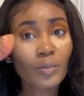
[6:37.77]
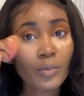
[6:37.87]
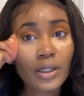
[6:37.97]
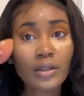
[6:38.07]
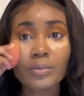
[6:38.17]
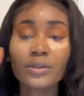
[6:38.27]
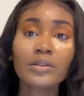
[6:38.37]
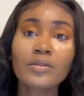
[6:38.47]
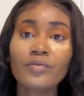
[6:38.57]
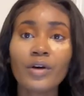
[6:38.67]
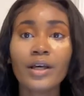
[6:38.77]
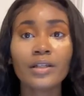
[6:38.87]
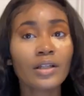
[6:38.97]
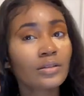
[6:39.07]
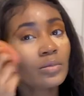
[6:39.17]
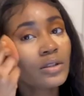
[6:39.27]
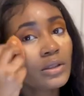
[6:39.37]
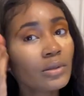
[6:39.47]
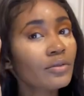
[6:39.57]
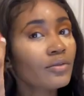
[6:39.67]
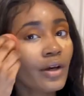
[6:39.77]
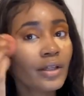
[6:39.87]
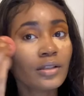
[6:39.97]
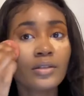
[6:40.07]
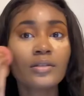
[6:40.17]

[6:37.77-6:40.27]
Makeup is fun. It's supposed to be fun.